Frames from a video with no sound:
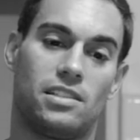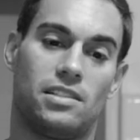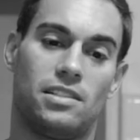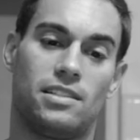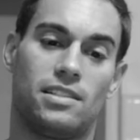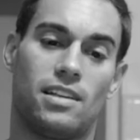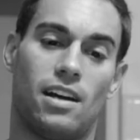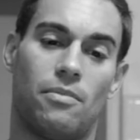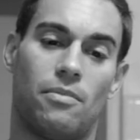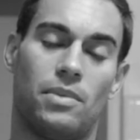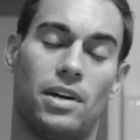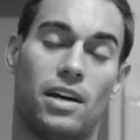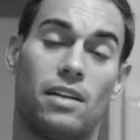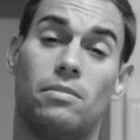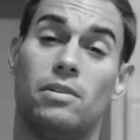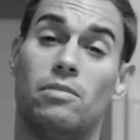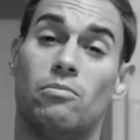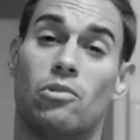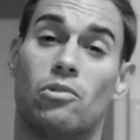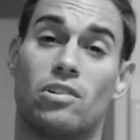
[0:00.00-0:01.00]
She's taught me how to
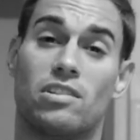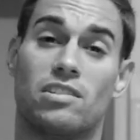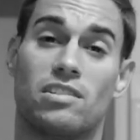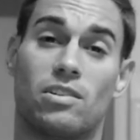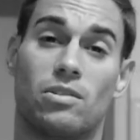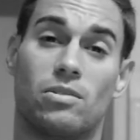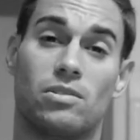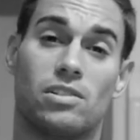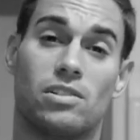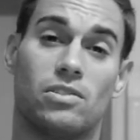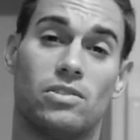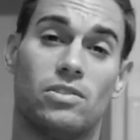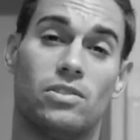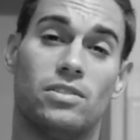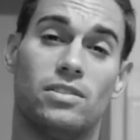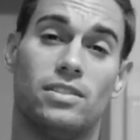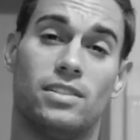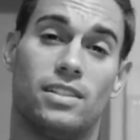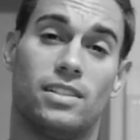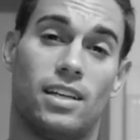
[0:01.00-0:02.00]
be more social
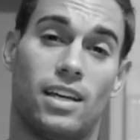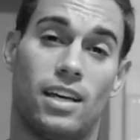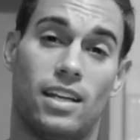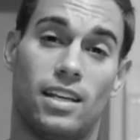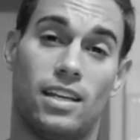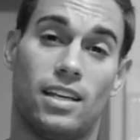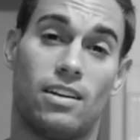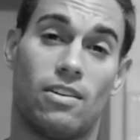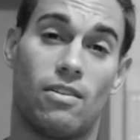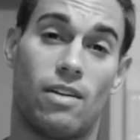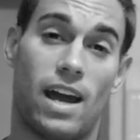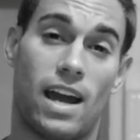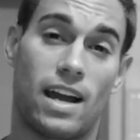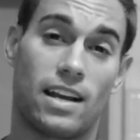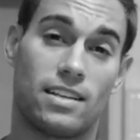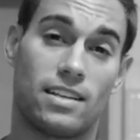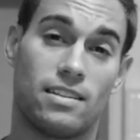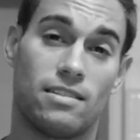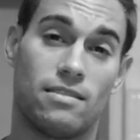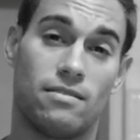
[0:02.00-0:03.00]
and
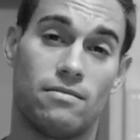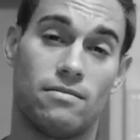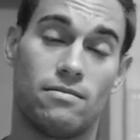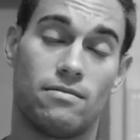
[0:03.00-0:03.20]
interactive.